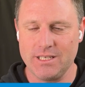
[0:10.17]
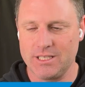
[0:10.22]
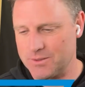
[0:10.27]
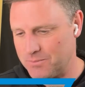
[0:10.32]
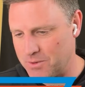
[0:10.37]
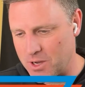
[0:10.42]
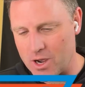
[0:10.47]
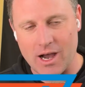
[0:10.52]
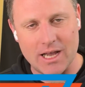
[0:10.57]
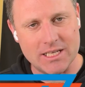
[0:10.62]

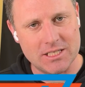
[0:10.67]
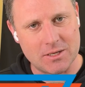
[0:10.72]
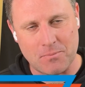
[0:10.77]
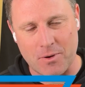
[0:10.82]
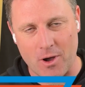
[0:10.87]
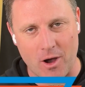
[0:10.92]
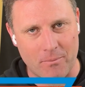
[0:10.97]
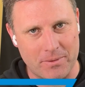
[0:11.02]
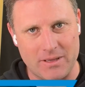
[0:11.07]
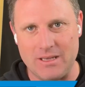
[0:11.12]
Some guys are
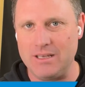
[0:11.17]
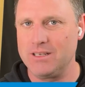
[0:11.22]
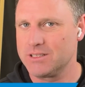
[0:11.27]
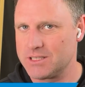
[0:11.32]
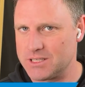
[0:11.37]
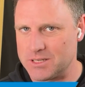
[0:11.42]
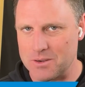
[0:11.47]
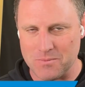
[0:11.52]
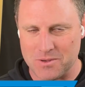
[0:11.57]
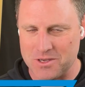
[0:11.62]
popping,
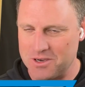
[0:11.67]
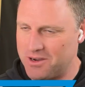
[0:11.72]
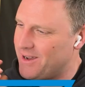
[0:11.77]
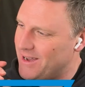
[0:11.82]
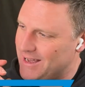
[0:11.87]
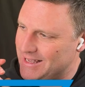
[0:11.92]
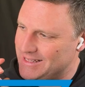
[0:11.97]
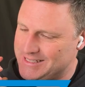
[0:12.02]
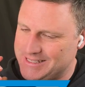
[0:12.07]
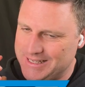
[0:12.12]
some
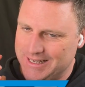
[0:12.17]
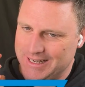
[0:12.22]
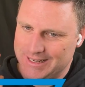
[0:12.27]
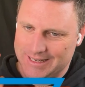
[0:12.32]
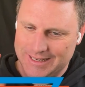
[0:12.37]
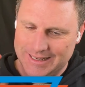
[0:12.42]
guys